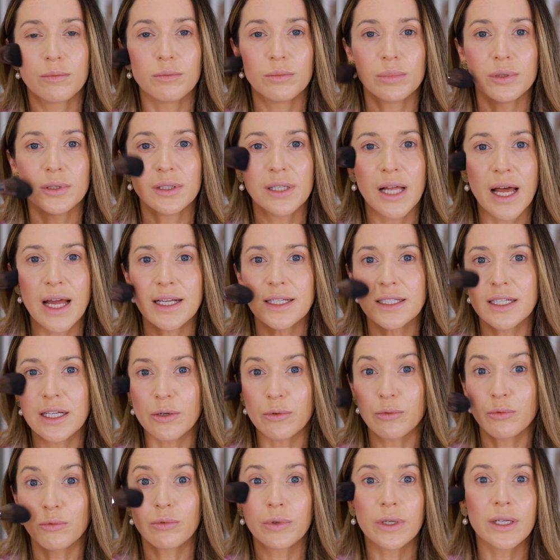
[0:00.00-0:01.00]
blend
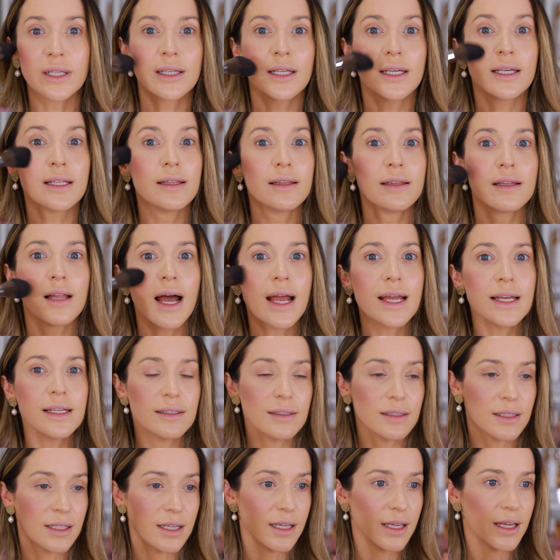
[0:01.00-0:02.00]
it really
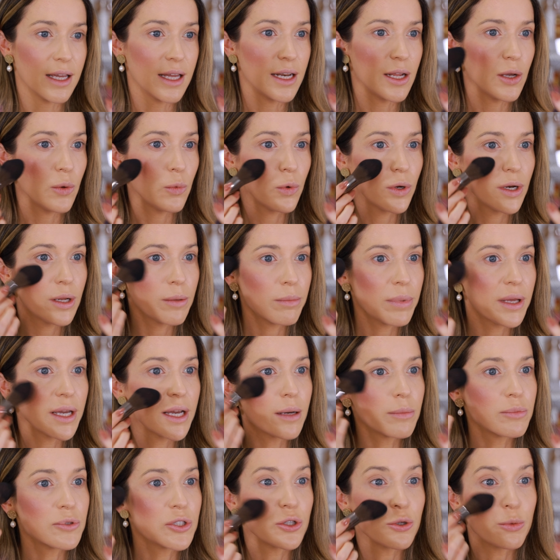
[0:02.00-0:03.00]
lightly and it wouldn't pick
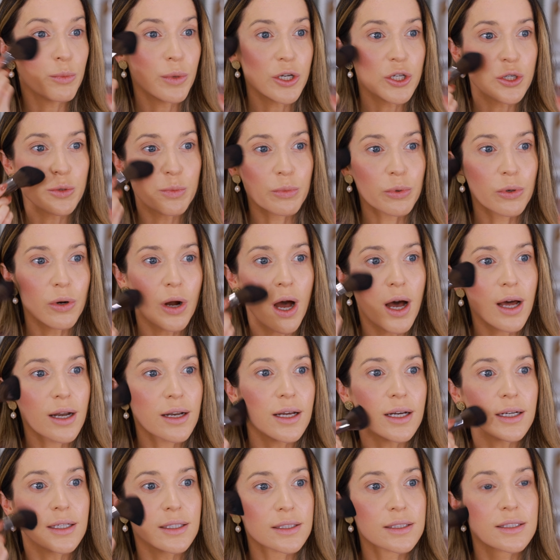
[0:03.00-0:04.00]
up too much
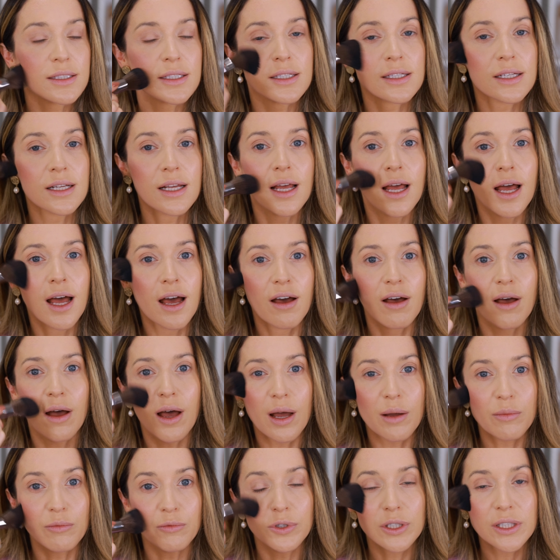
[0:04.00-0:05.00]
product.
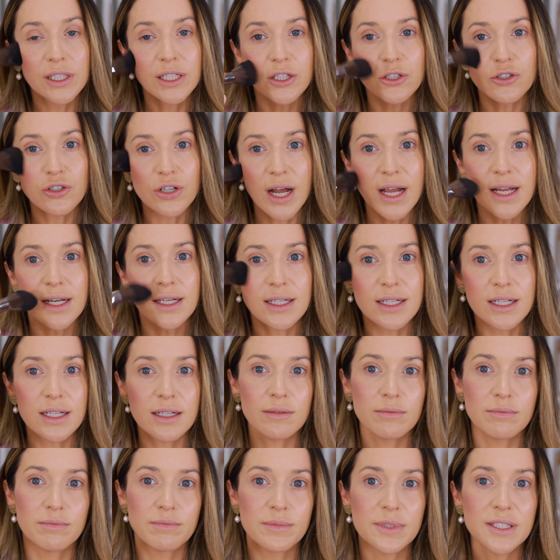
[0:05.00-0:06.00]
I'm really trying
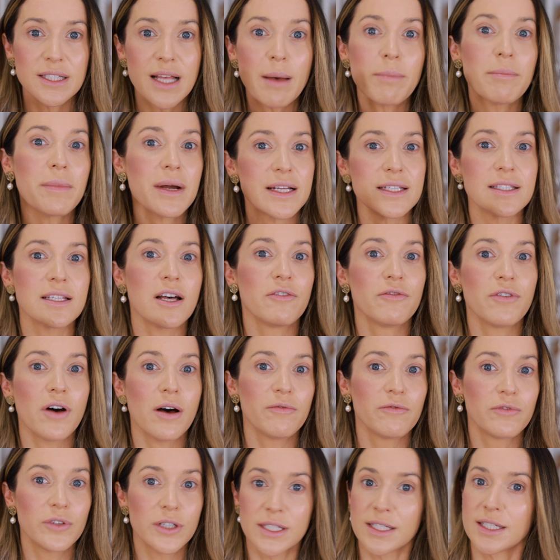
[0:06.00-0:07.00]
to set myself
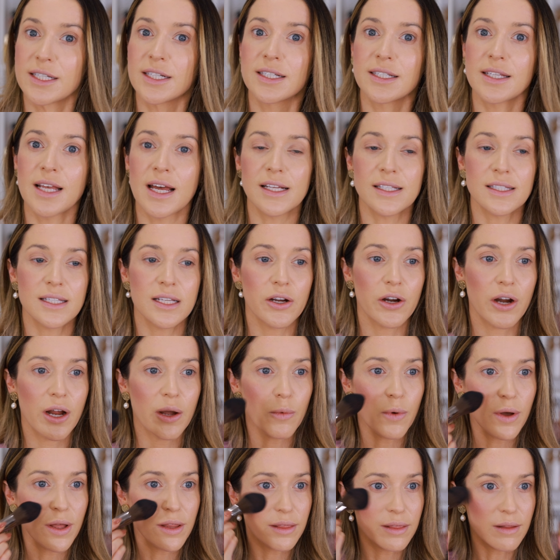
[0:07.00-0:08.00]
up for success here. I
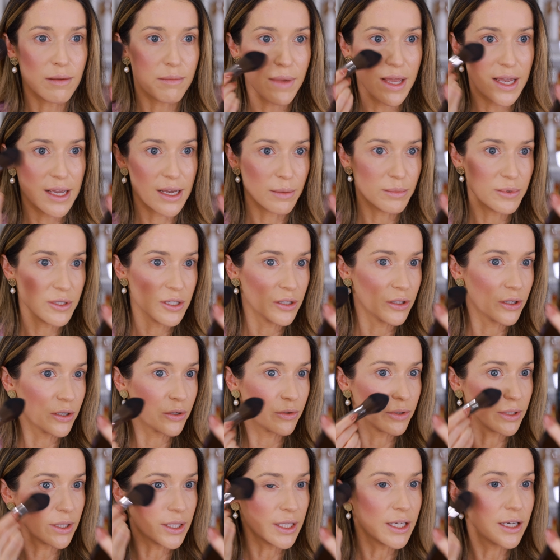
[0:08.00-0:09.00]
want the makeup to look
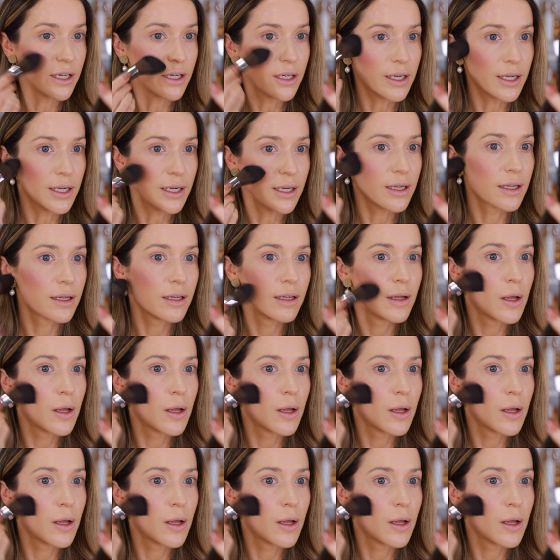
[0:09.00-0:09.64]
really good,